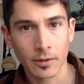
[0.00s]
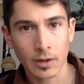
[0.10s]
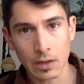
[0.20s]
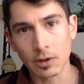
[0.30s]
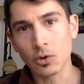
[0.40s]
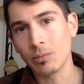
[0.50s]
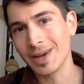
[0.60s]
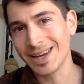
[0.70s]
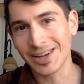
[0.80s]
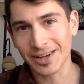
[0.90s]
in the new
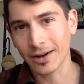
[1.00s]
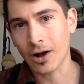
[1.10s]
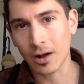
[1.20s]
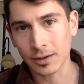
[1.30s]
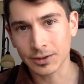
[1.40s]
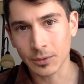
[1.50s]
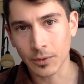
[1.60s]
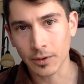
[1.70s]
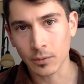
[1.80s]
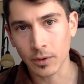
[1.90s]
media ecology within